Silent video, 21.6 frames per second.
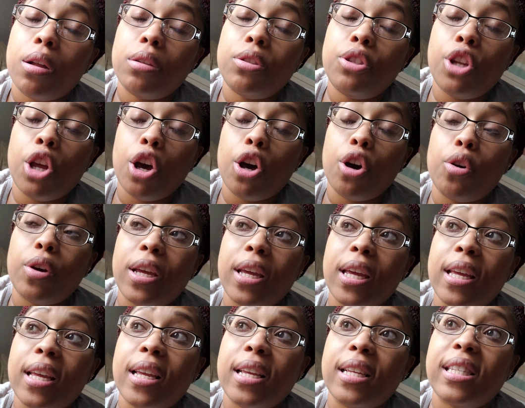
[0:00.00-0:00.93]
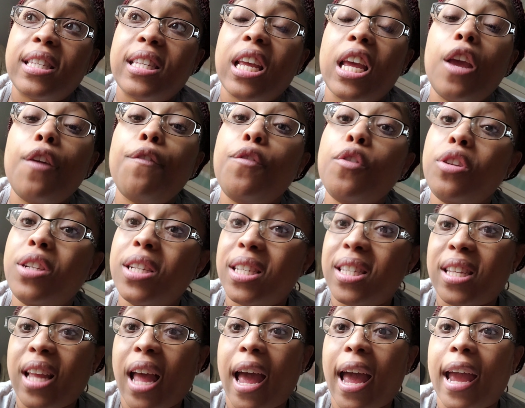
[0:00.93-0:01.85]
know is if you
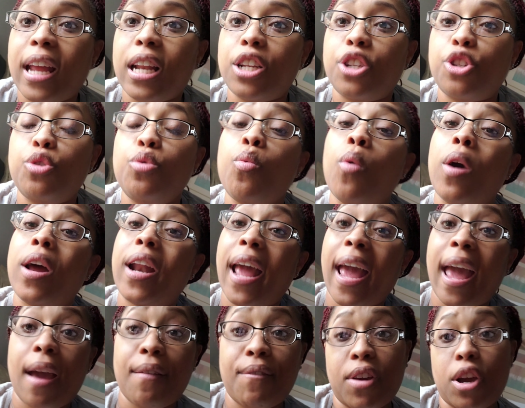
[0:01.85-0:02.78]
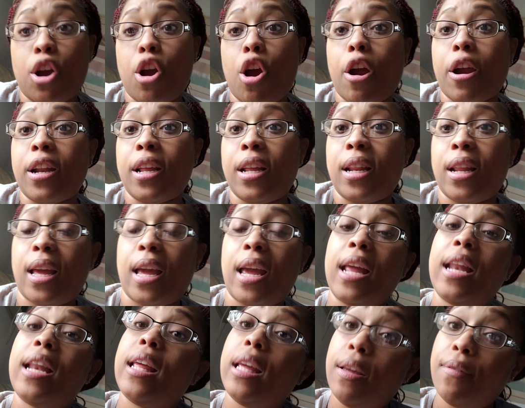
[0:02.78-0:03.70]
decide you want to have a garden
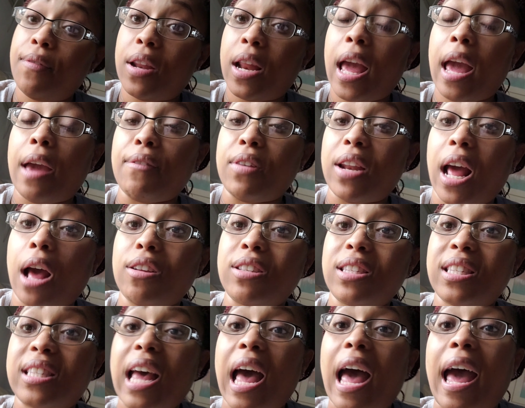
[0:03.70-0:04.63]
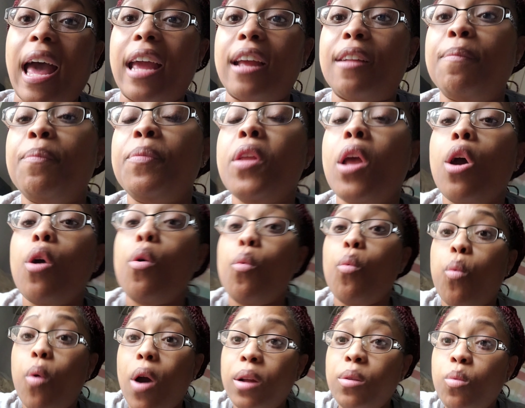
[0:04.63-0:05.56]
and even have it outside,
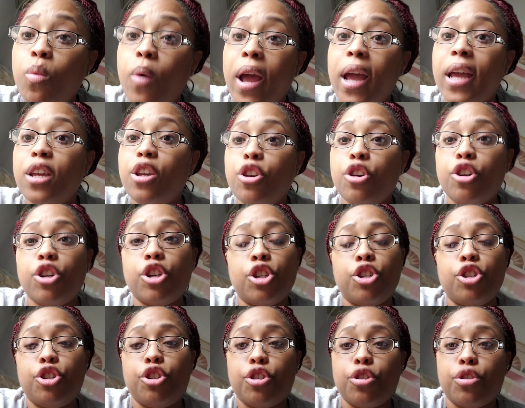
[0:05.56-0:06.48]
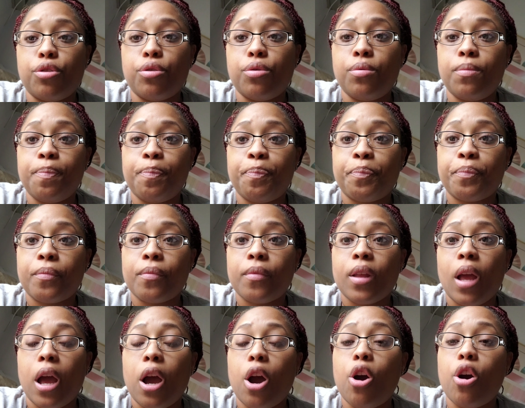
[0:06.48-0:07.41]
one way you can do,
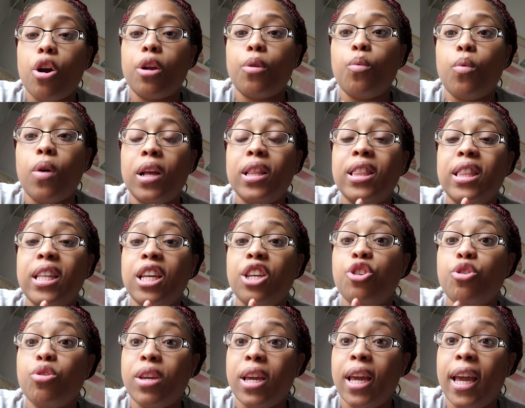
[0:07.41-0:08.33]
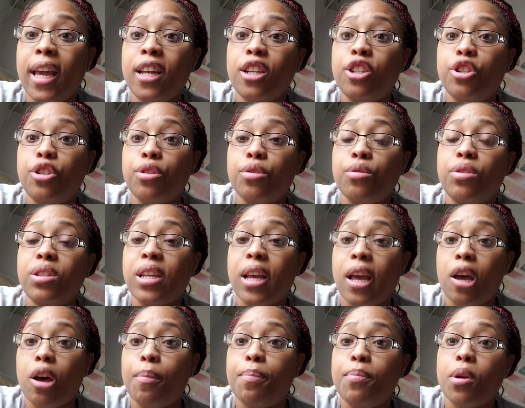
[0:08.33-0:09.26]
or one thing you can do to
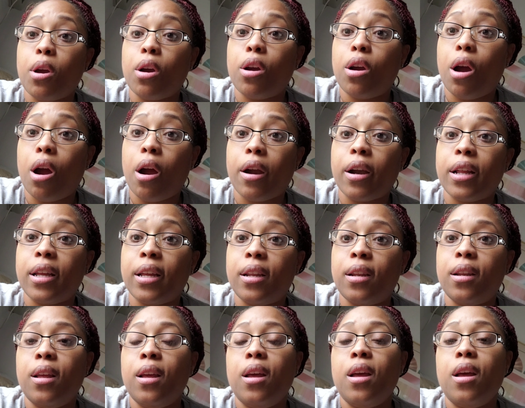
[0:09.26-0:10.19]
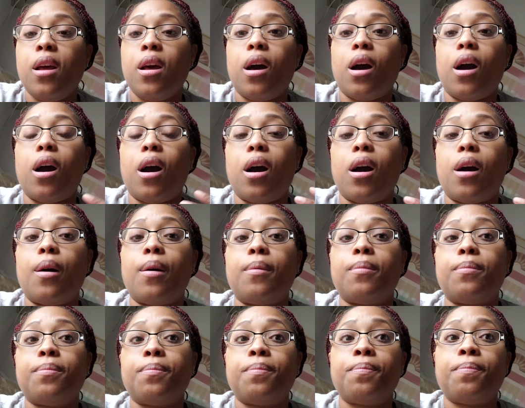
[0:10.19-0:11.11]
help your garden,
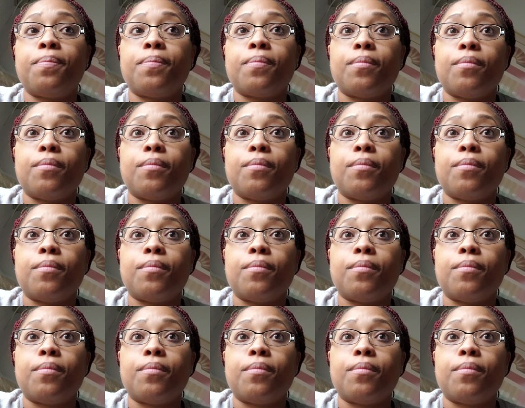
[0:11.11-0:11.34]
I